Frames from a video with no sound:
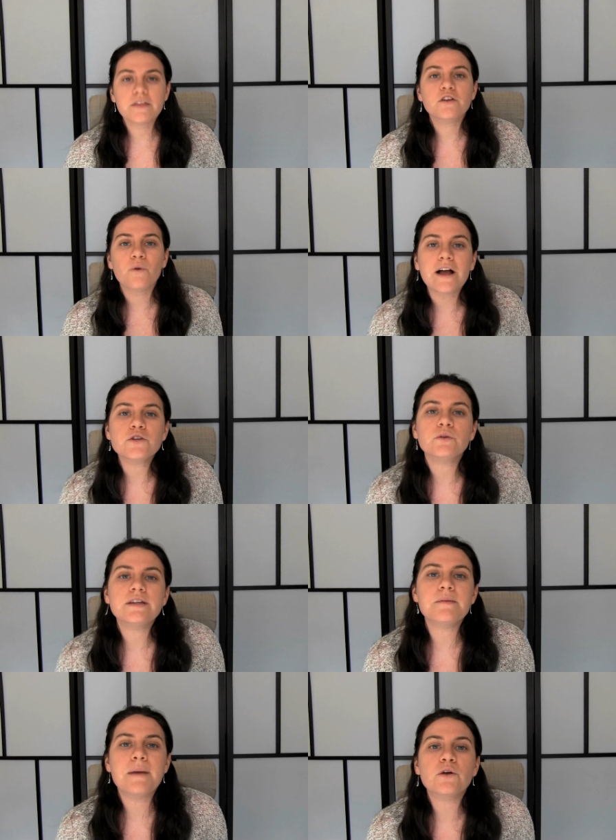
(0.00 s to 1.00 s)
then
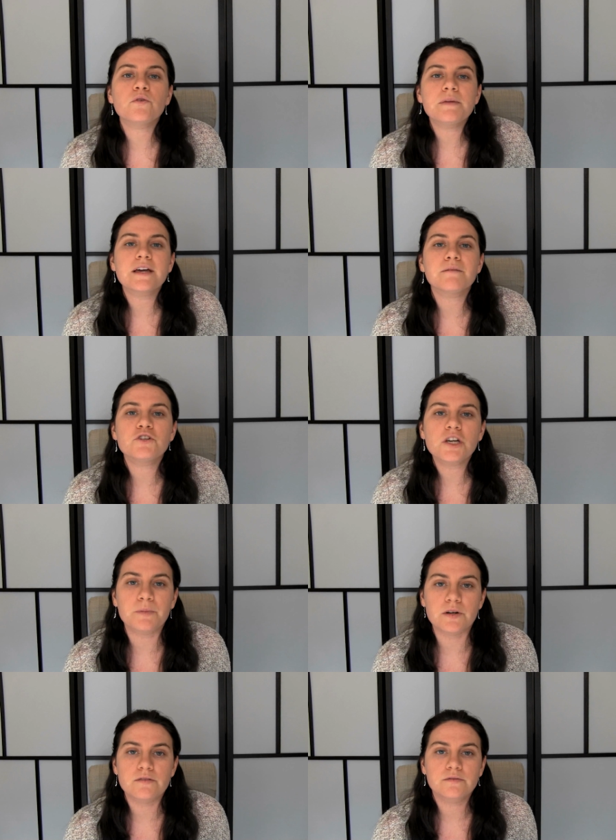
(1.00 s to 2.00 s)
gradually the metal would become
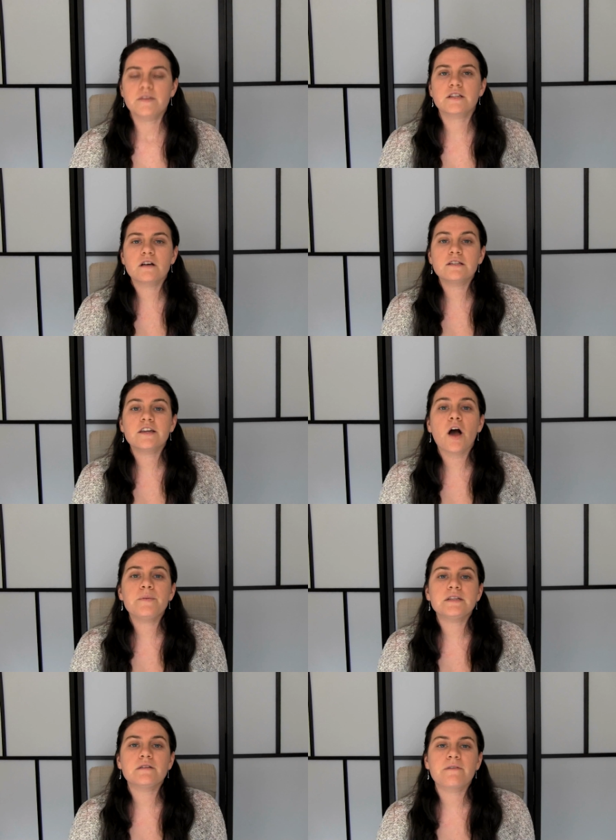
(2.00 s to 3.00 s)
cheaper. This causes the
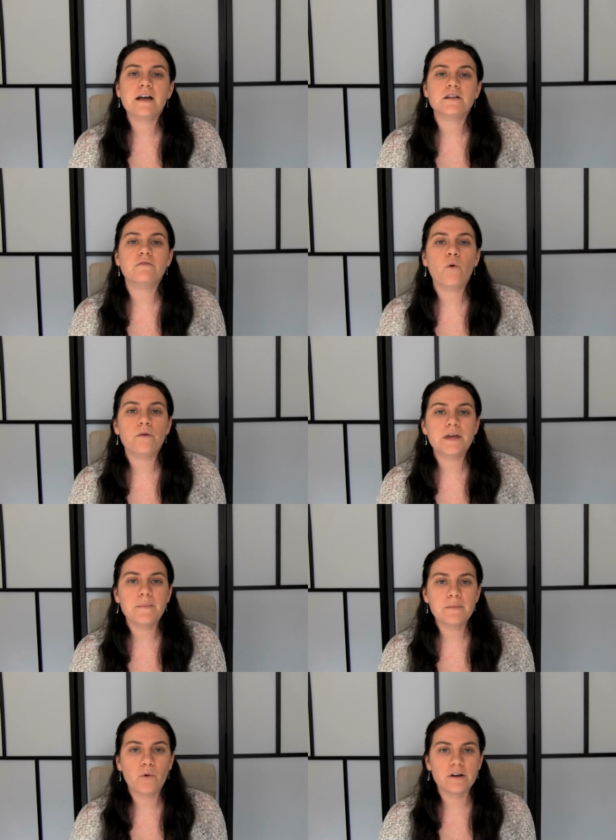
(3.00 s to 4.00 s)
opposite effect of corn
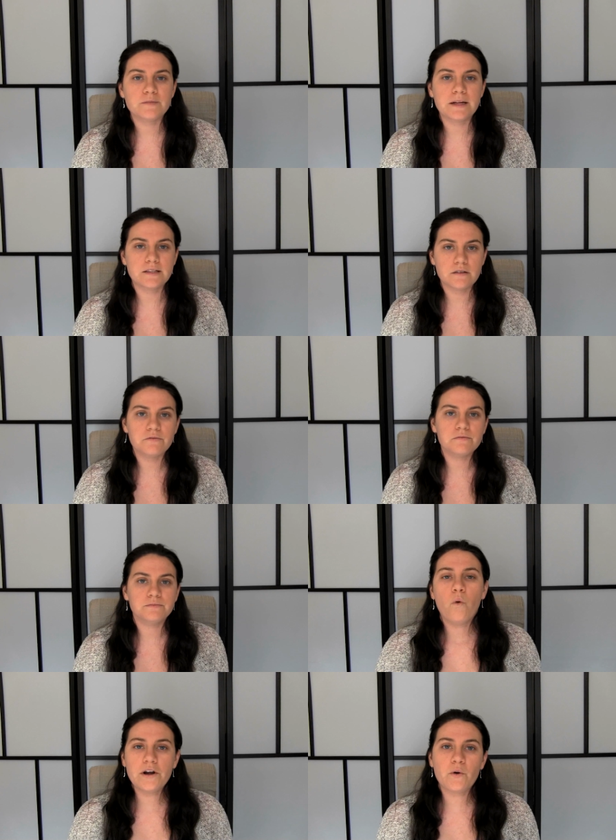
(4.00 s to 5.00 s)
becoming more expensive.
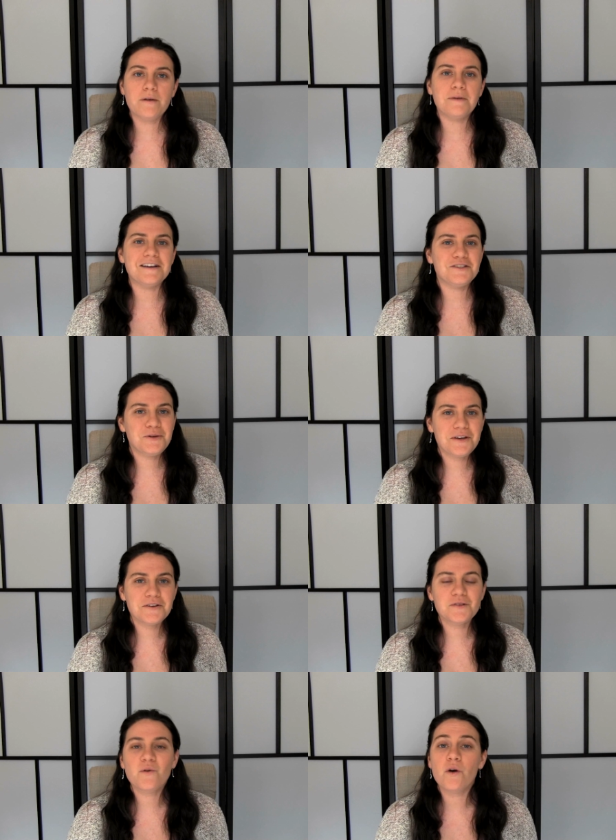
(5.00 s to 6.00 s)
One coin buys two
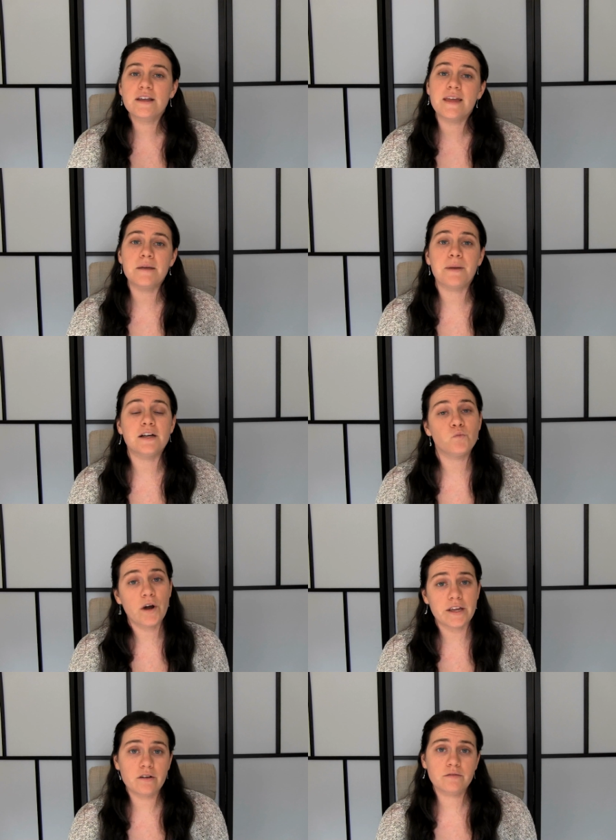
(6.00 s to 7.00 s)
ears of corn and then it buys
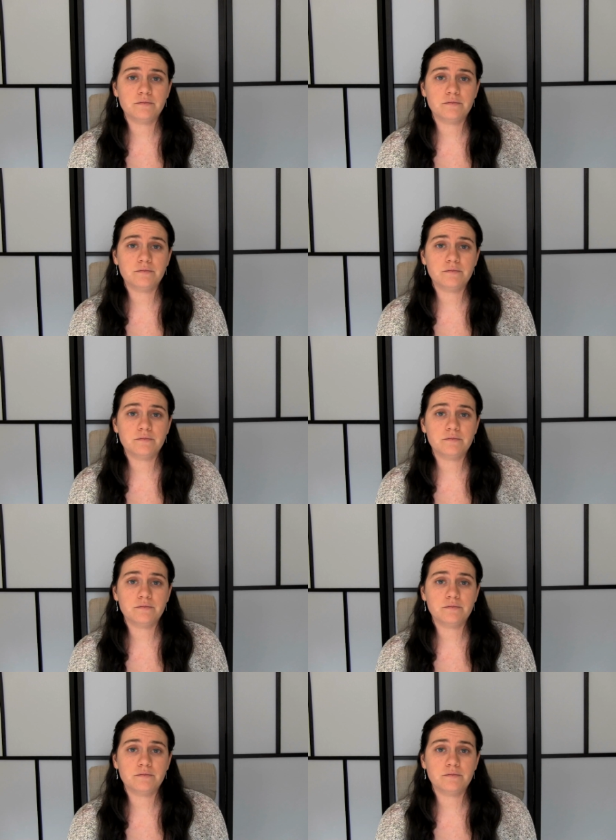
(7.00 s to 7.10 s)
one ear.